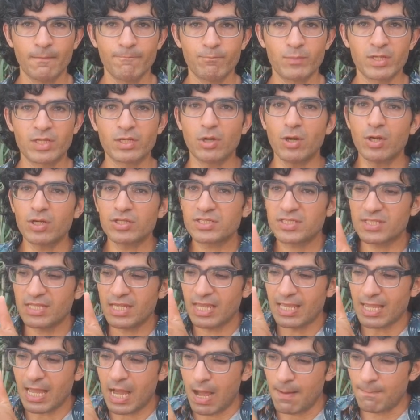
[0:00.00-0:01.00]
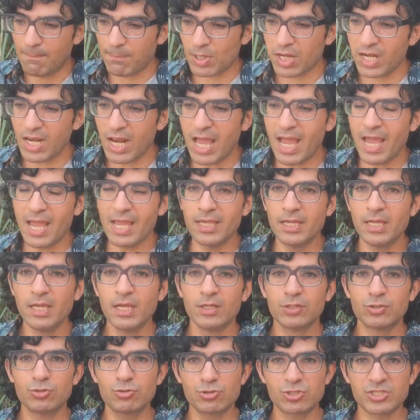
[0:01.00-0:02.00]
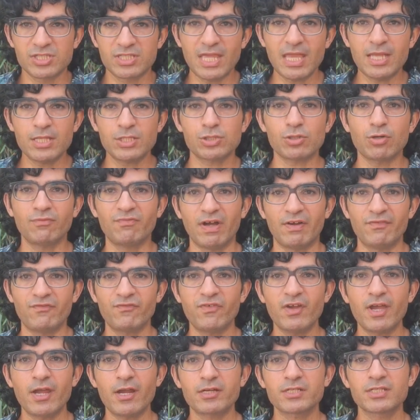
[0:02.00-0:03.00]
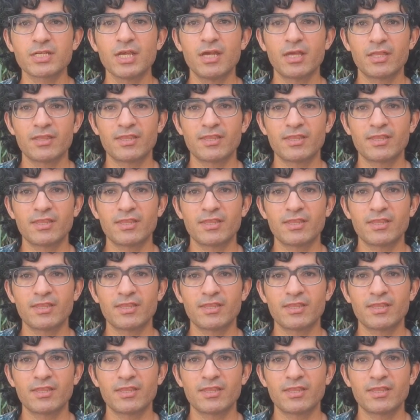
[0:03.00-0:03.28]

because they apply to states of affairs